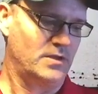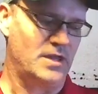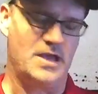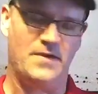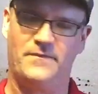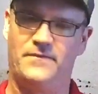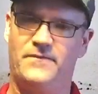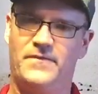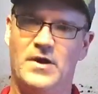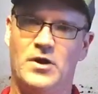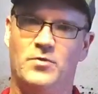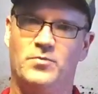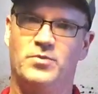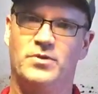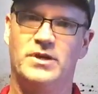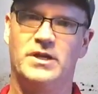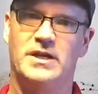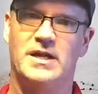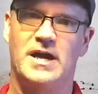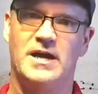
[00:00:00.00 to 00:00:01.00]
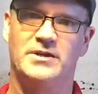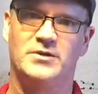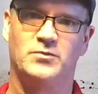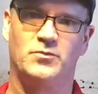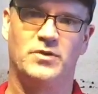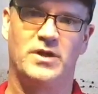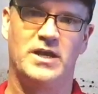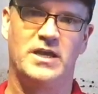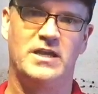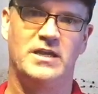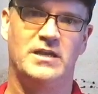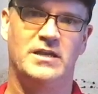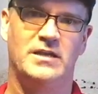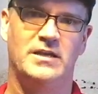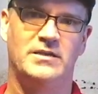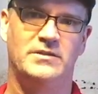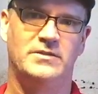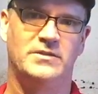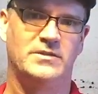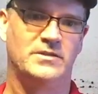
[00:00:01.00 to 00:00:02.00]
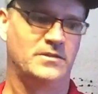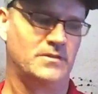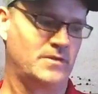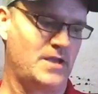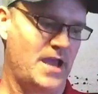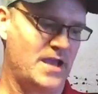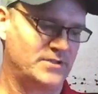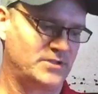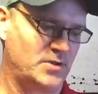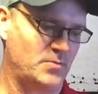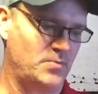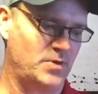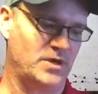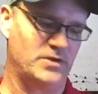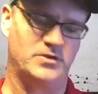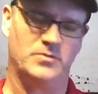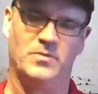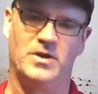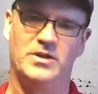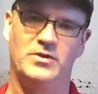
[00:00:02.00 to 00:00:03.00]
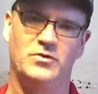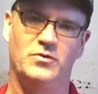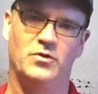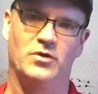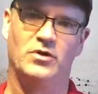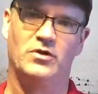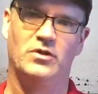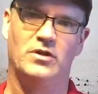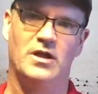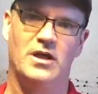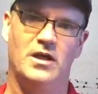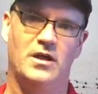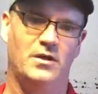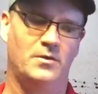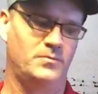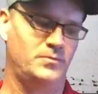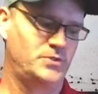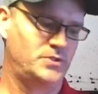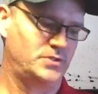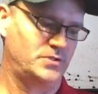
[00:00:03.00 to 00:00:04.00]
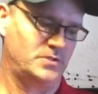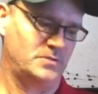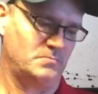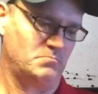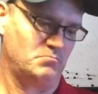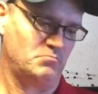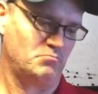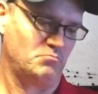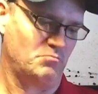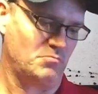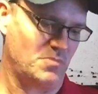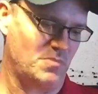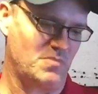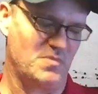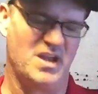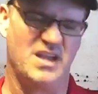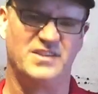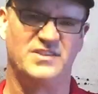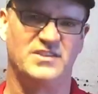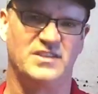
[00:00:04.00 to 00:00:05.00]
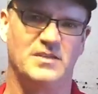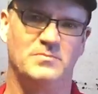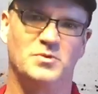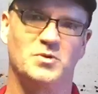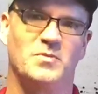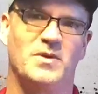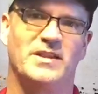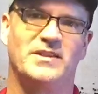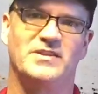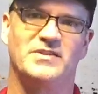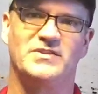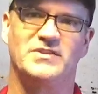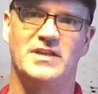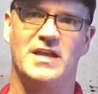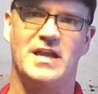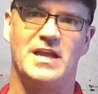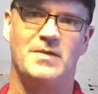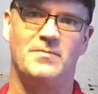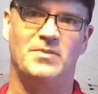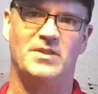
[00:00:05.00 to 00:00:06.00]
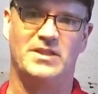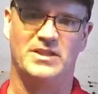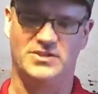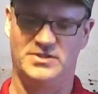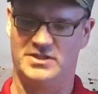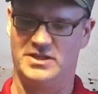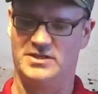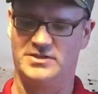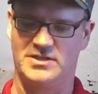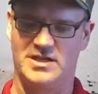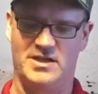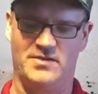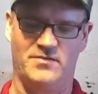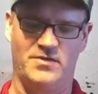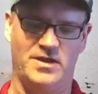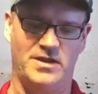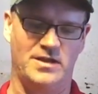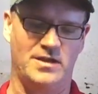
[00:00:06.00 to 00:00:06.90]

It felt pretty nice when I hit it as compared to my newer clubs. It seems about the same. This does have